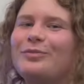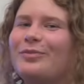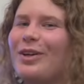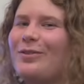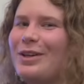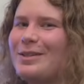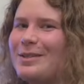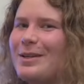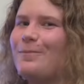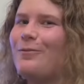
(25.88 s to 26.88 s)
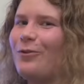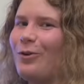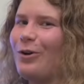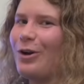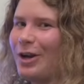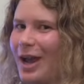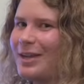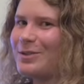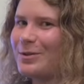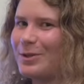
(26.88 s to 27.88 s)
My first tip for
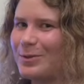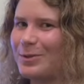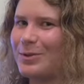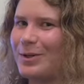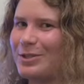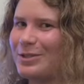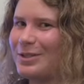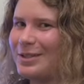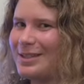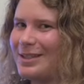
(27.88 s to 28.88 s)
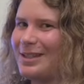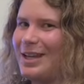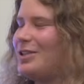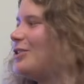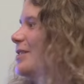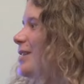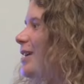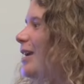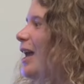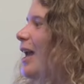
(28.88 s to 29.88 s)
answering source questions in the
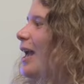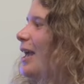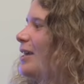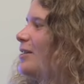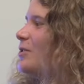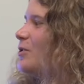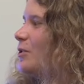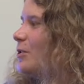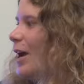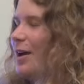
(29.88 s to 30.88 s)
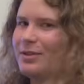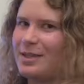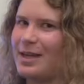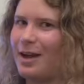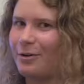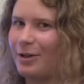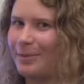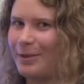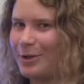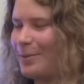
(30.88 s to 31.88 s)
HSC is to have this
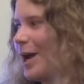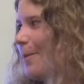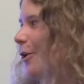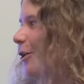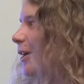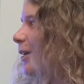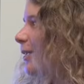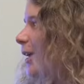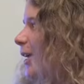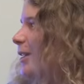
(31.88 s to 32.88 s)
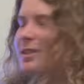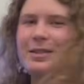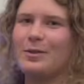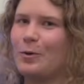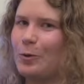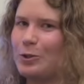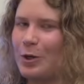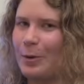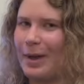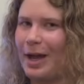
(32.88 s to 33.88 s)
acronym in your back pocket. This is called
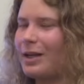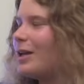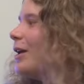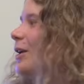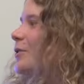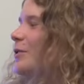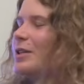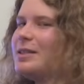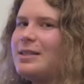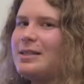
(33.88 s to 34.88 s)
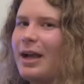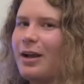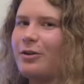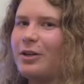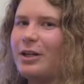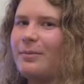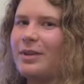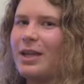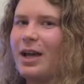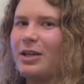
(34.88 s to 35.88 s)
Tomac. So this is an acronym
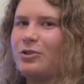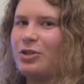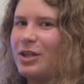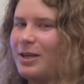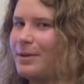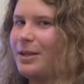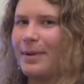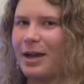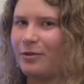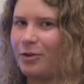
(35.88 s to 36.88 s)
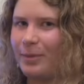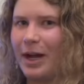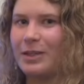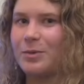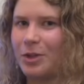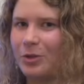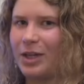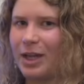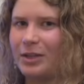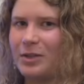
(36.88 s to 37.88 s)
that you should keep in the back of your mind when
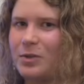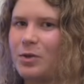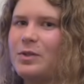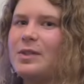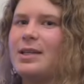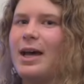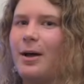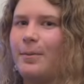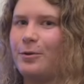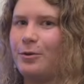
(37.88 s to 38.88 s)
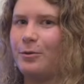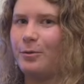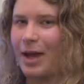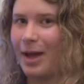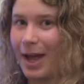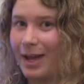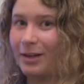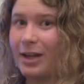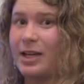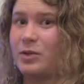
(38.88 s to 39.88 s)
looking at the source to help you
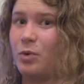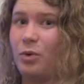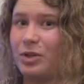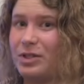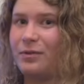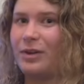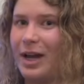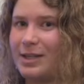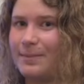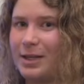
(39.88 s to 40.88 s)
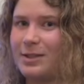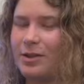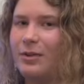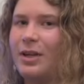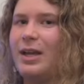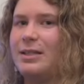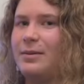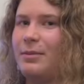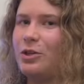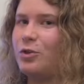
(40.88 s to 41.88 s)
analyze all the different aspects of it and to
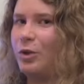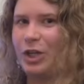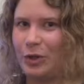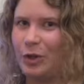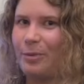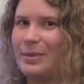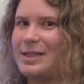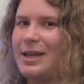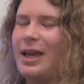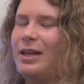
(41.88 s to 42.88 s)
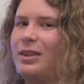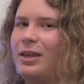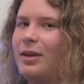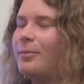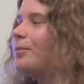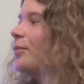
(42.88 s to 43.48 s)
make sure that you're not missing anything.